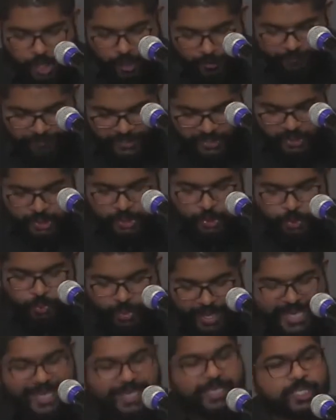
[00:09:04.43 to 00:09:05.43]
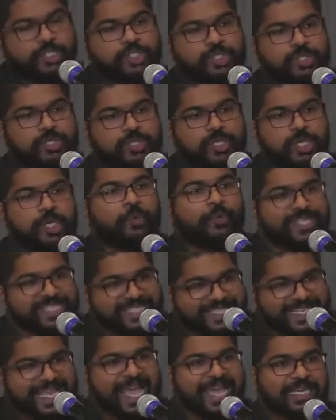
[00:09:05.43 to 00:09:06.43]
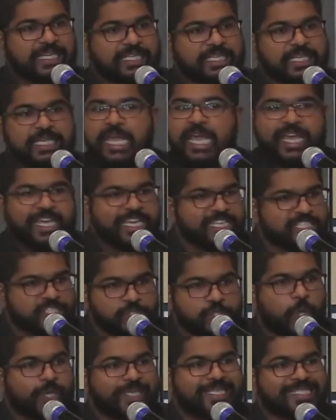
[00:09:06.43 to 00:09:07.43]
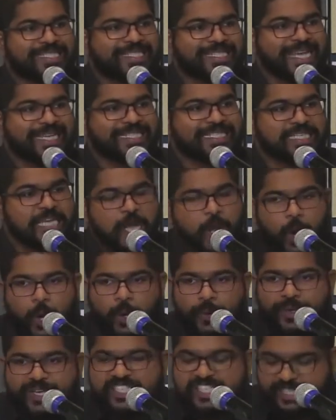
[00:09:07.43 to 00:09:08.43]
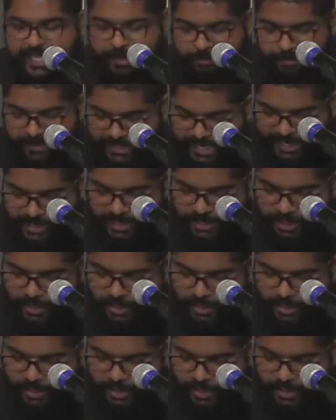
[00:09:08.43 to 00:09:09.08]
of a new age. Christianity is not a sect or a subset